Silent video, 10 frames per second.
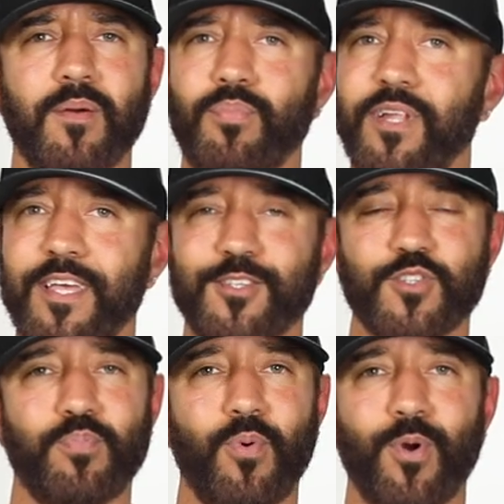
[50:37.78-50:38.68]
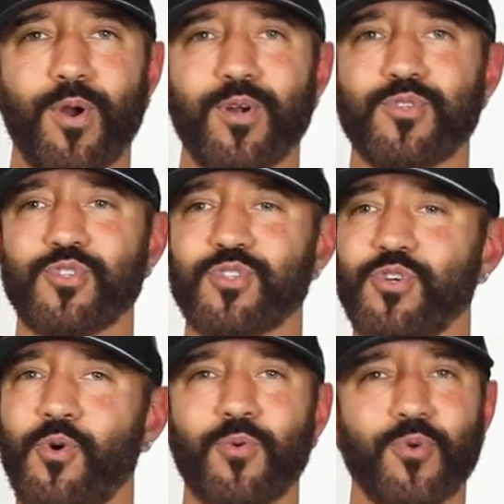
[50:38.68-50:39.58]
playing sports,
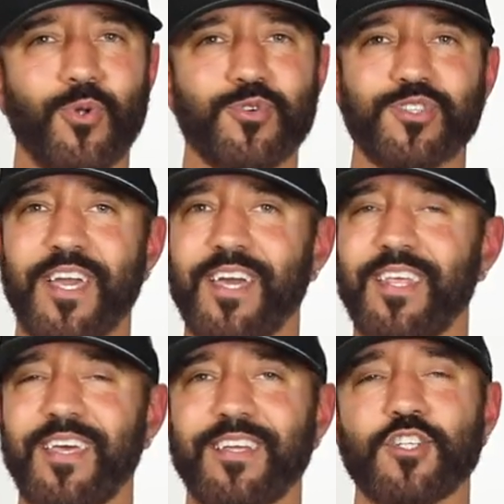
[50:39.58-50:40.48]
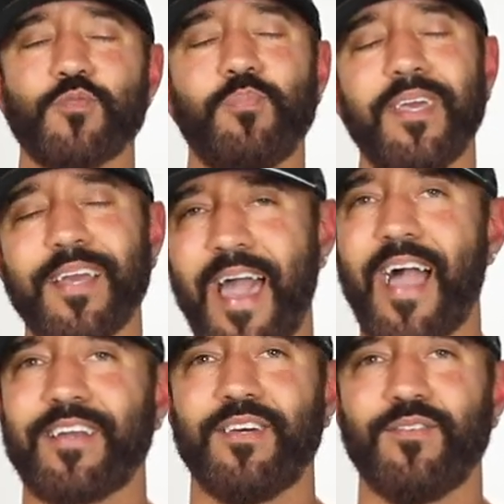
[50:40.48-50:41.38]
going roller skating, just being
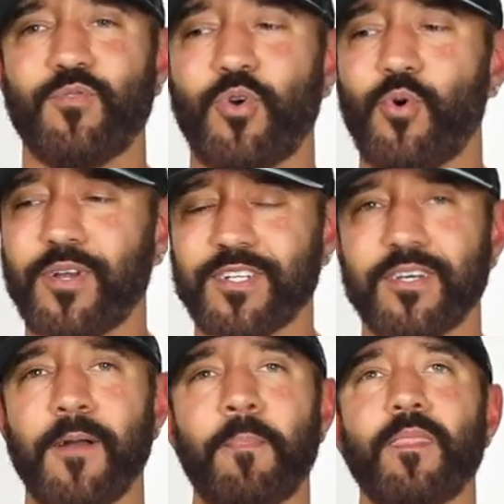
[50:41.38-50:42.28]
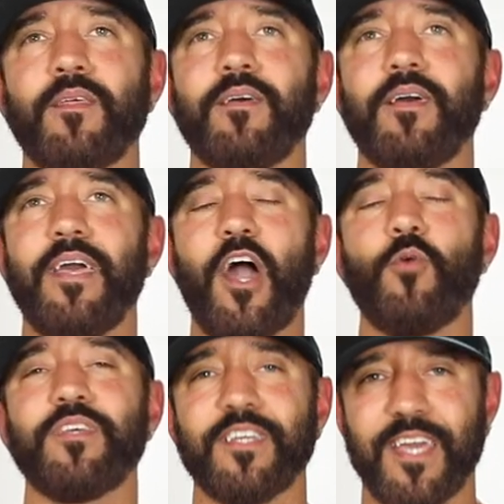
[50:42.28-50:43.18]
active, we're going to help
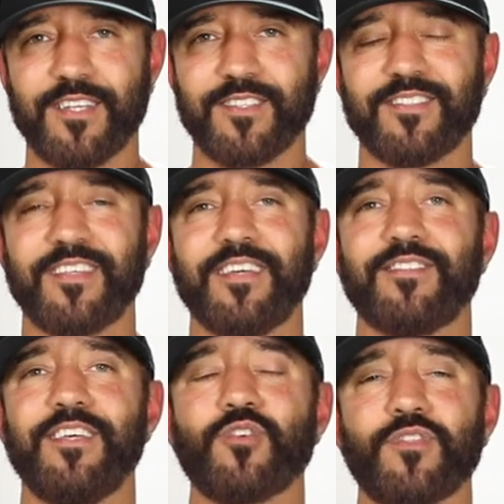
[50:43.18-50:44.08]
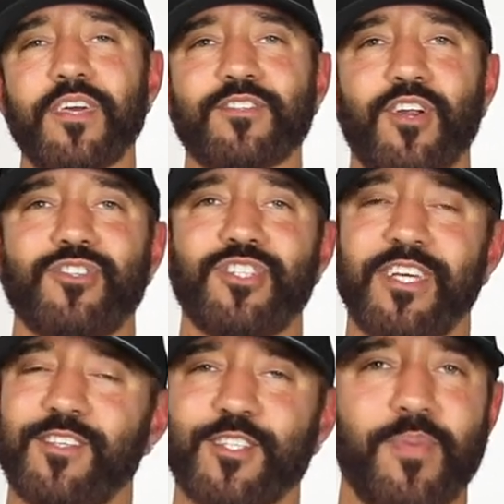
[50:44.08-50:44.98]
to engage these things. These are things that our
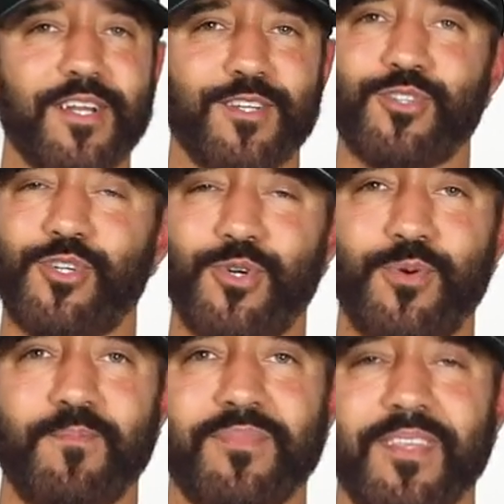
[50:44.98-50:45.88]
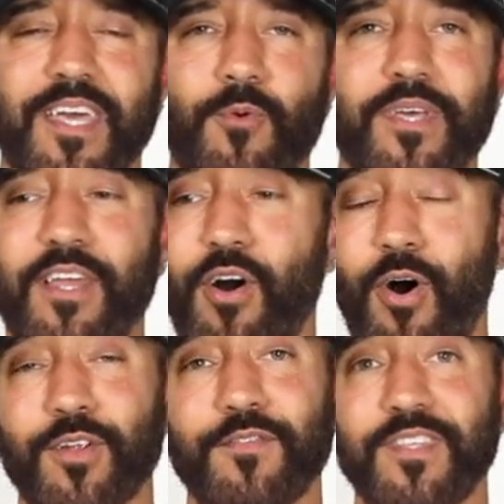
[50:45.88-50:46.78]
genes expect us to do. And we get
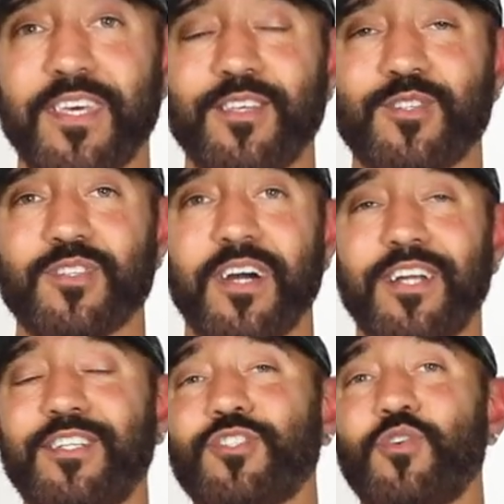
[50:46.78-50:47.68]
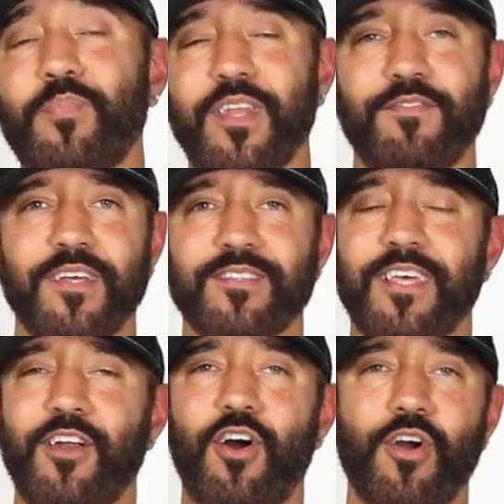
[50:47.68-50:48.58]
all of these additional benefits
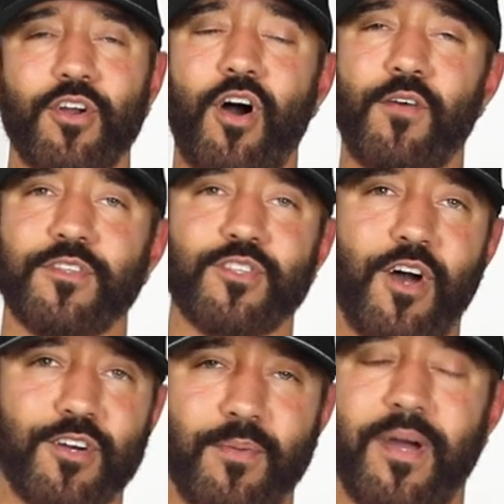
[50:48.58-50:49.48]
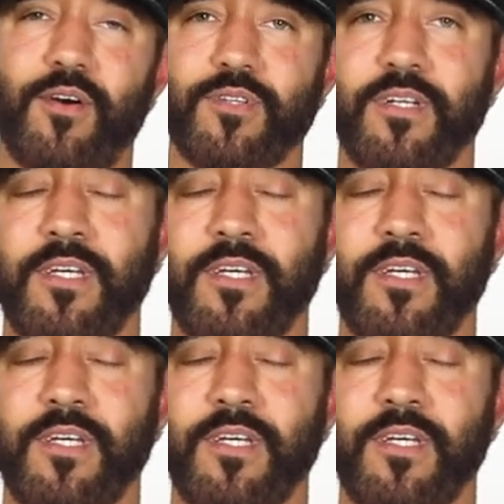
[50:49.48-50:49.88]
that aren't often talked about.